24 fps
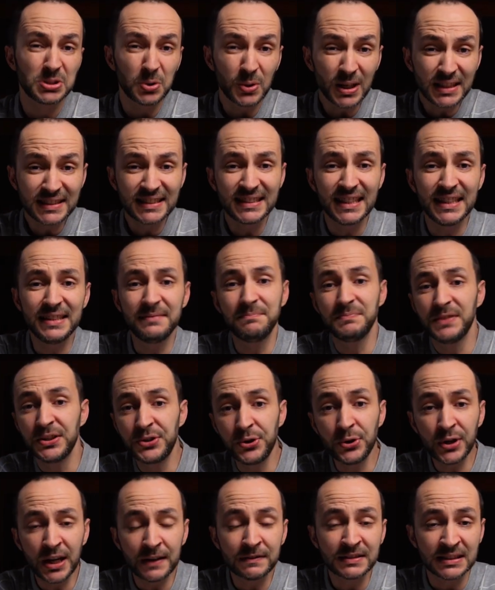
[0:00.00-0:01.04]
let's say that
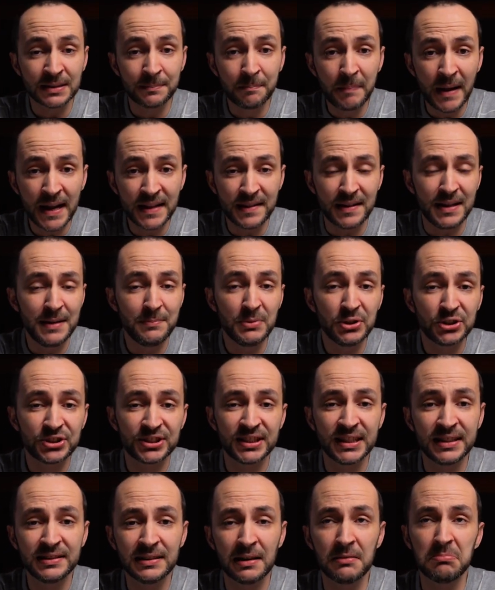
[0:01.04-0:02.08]
you have some bad image
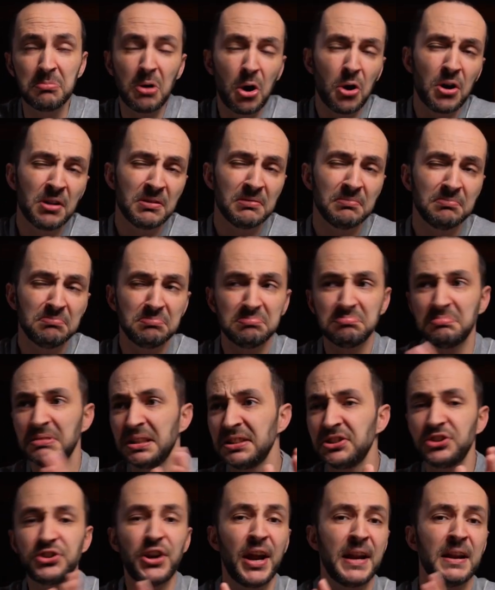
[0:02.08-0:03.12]
signal on
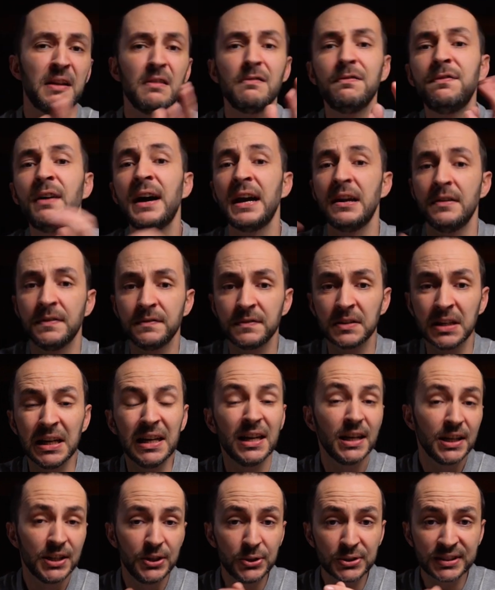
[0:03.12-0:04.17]
channel 5.
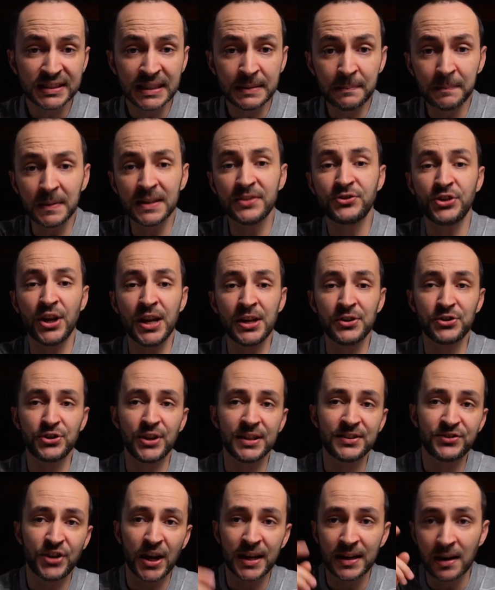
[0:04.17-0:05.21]
You simply change the
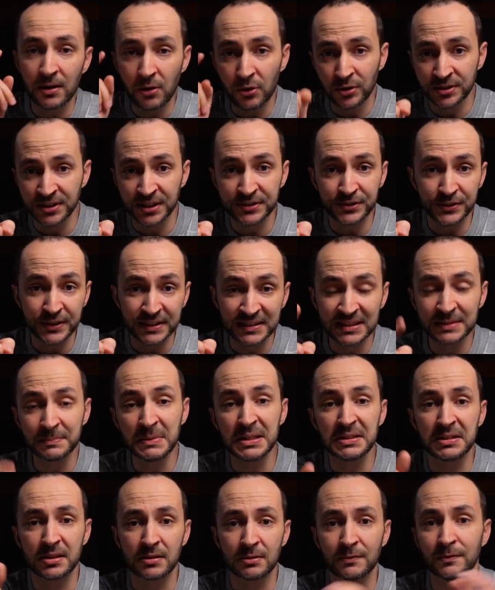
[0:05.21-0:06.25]
channel on the
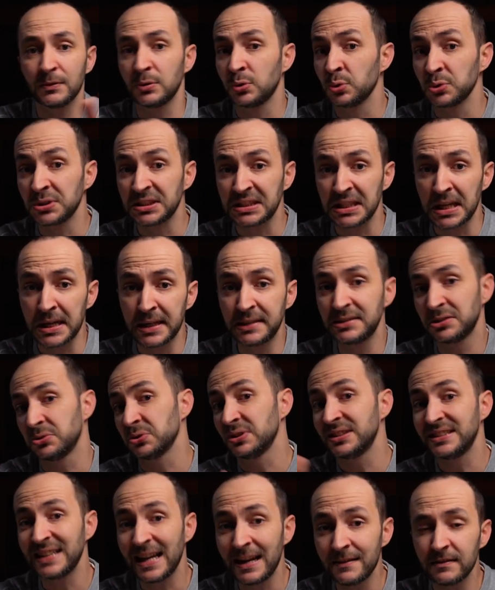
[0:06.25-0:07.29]
transmitter to 6, to
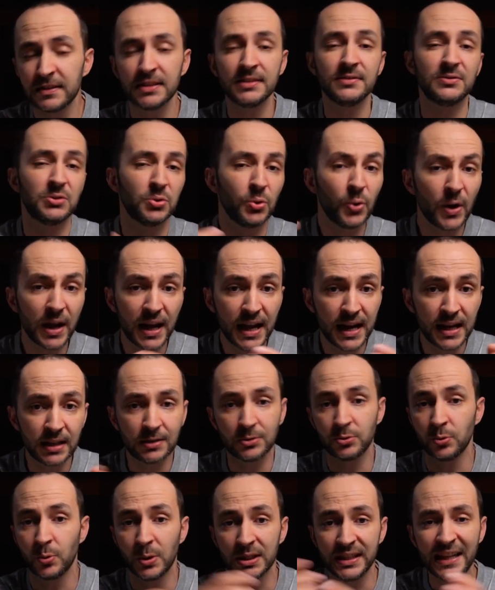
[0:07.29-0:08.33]
7, to 8,
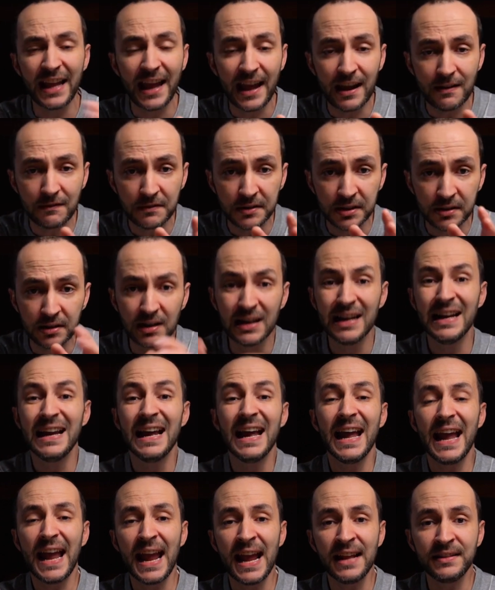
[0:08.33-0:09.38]
to whatever,
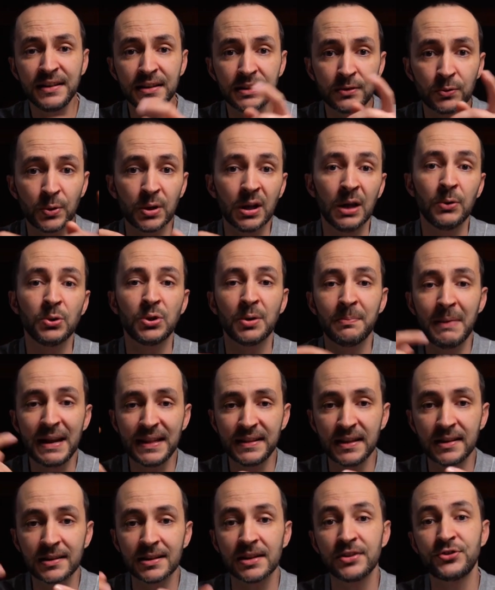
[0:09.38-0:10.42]
and it will
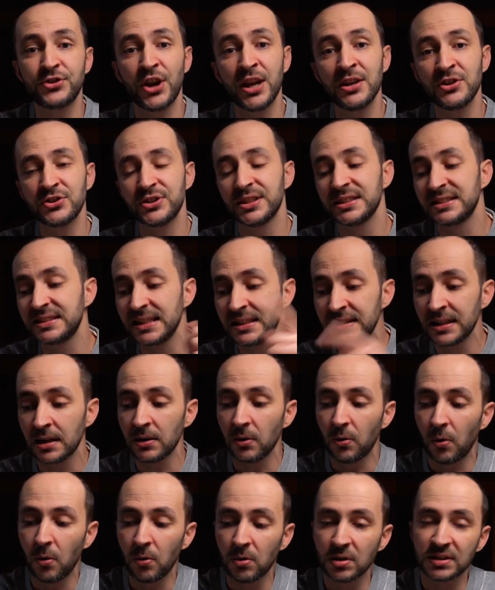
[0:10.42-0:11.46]
automatically change the
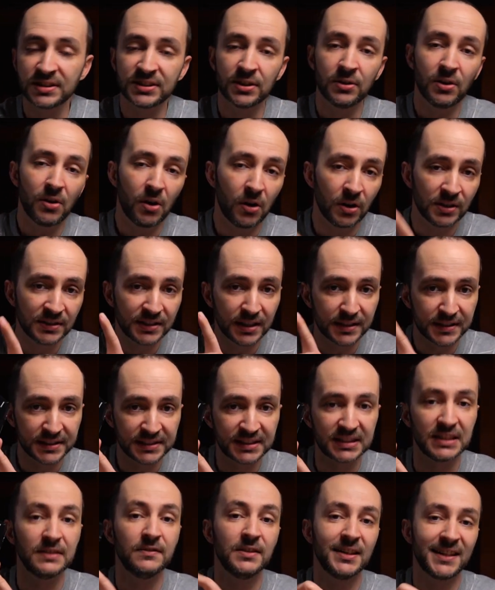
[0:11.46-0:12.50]
signal also on the
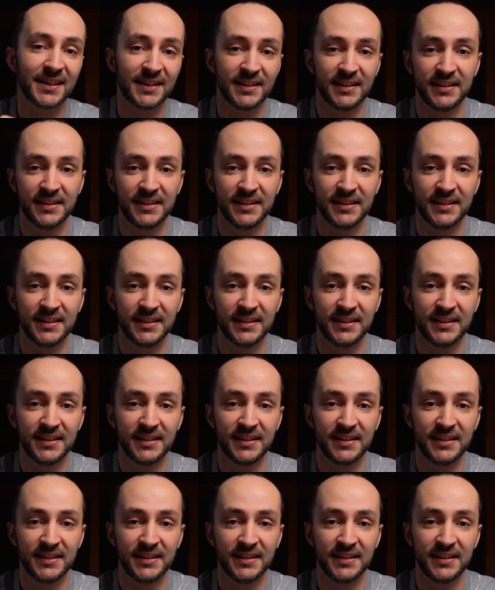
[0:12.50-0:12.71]
receiver.